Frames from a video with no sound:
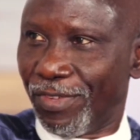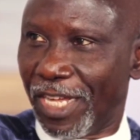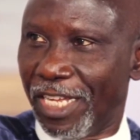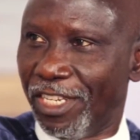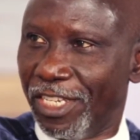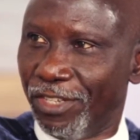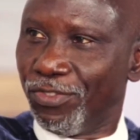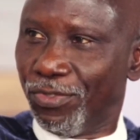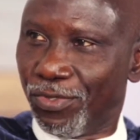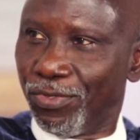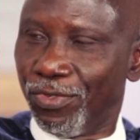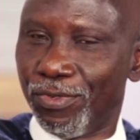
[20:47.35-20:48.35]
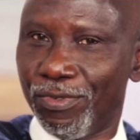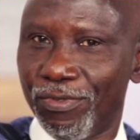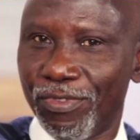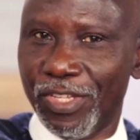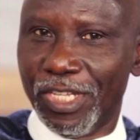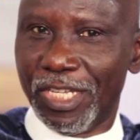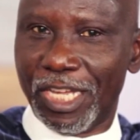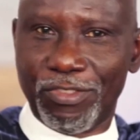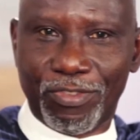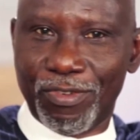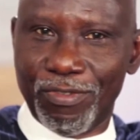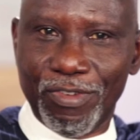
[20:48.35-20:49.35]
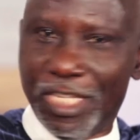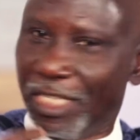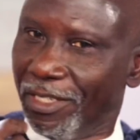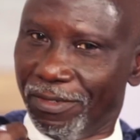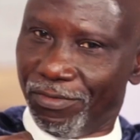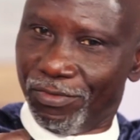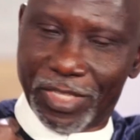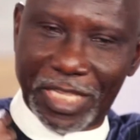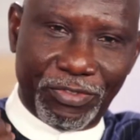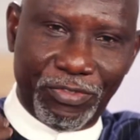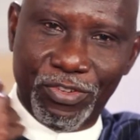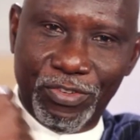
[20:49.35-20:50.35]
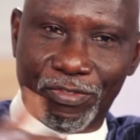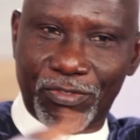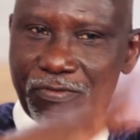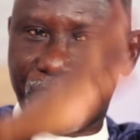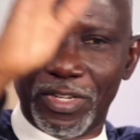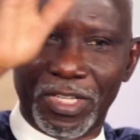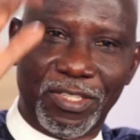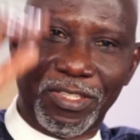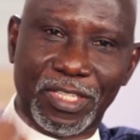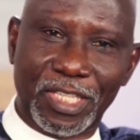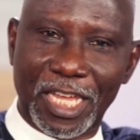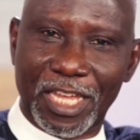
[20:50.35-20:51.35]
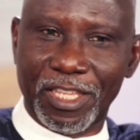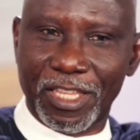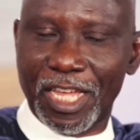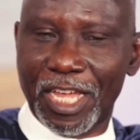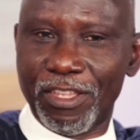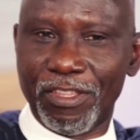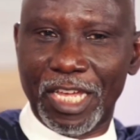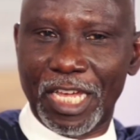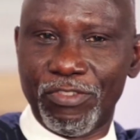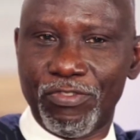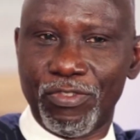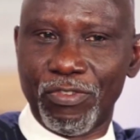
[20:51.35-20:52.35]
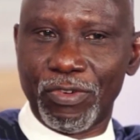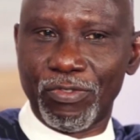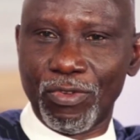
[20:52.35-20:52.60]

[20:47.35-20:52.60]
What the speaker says: I need to do. And so with that renewed confidence, I drove on.